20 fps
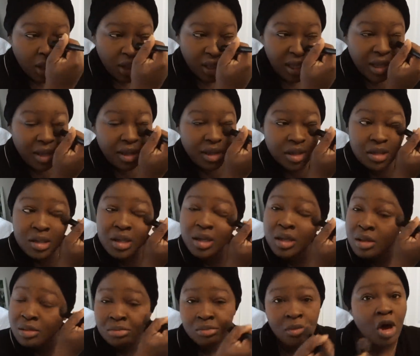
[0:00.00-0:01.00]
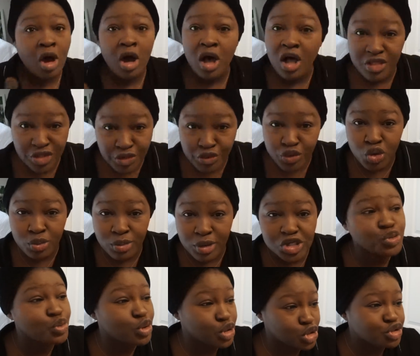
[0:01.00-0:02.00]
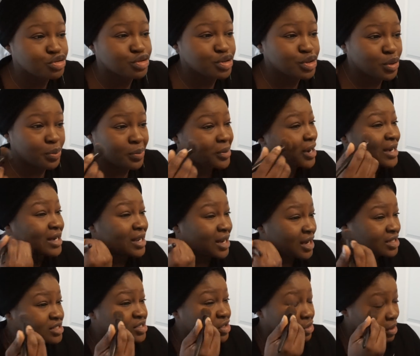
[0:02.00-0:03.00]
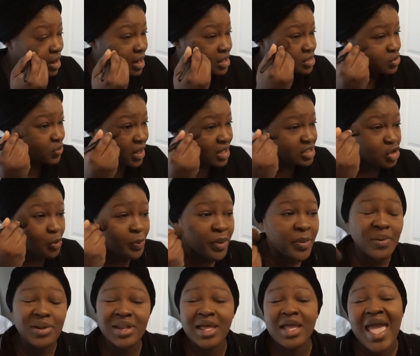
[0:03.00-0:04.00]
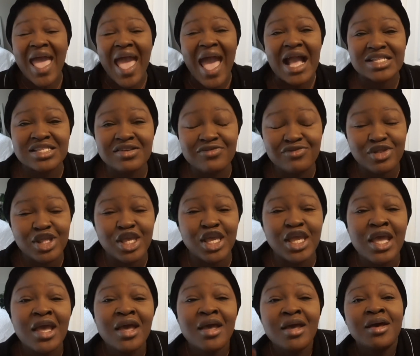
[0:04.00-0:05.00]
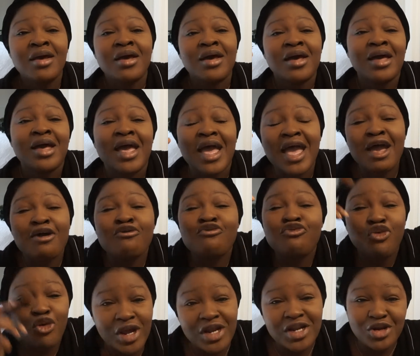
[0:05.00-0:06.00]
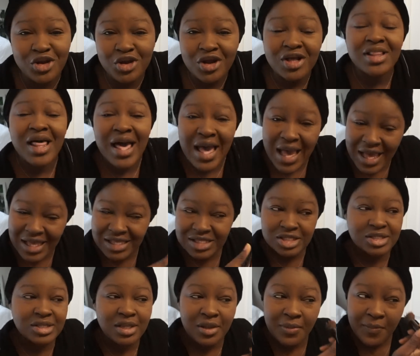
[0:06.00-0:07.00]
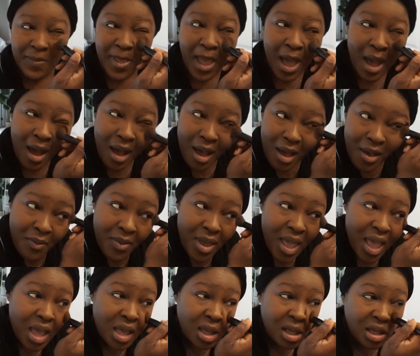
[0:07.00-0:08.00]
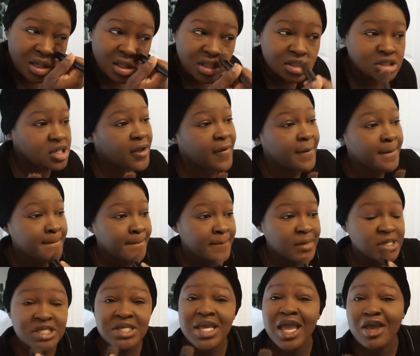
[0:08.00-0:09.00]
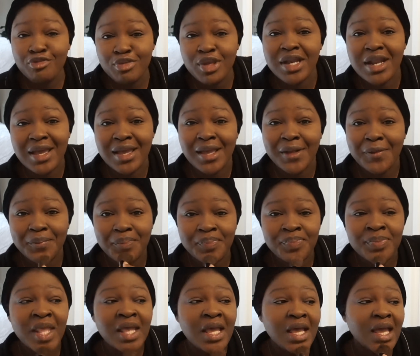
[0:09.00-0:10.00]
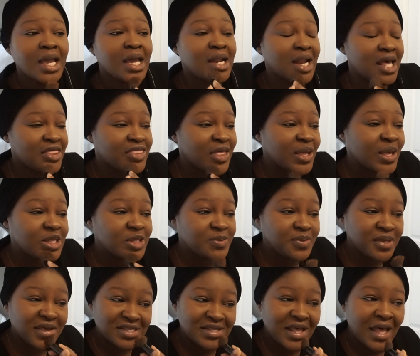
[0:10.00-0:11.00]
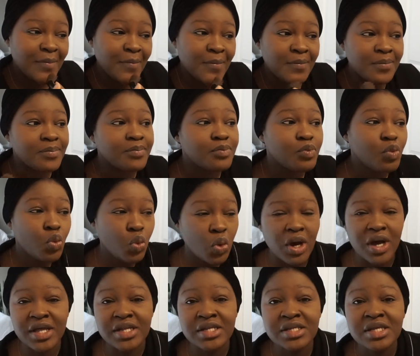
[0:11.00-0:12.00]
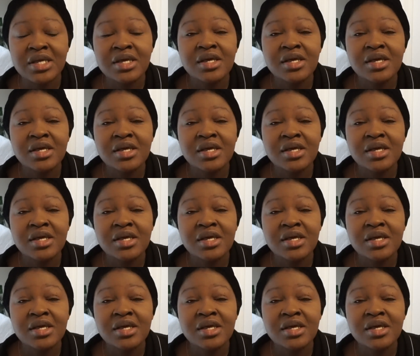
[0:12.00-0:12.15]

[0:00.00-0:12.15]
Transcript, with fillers: and all the rumors were true, but I needed to graduate. So people like actively avoided her class, and she gave me an A. And I think it's because I won.